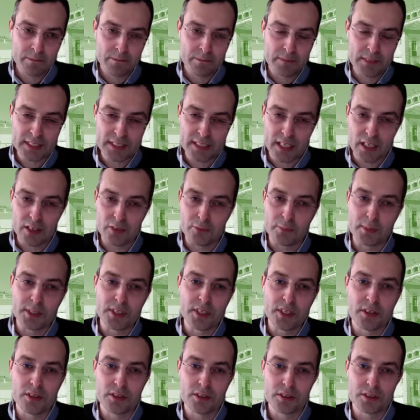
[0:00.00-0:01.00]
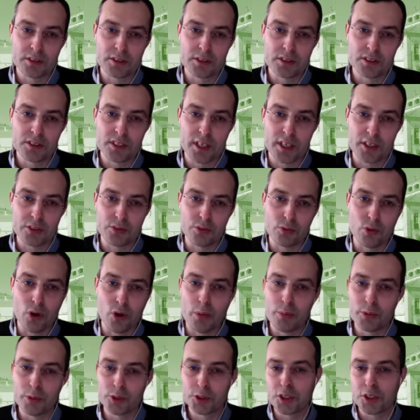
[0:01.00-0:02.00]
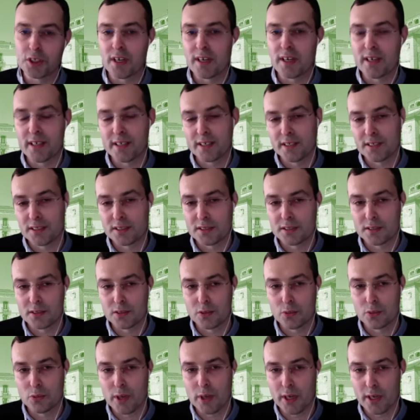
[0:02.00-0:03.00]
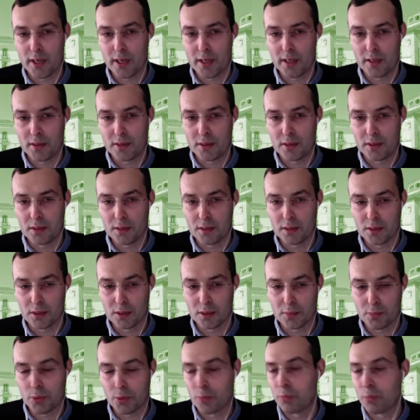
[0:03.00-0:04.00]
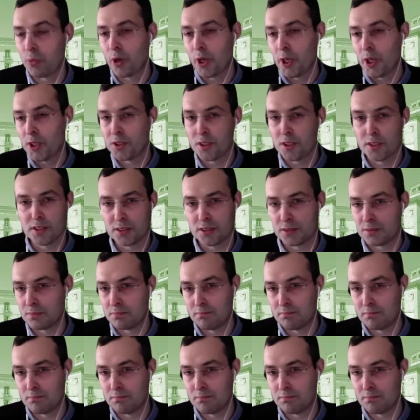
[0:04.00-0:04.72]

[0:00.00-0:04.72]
These kind of materials start to homogenize the way populations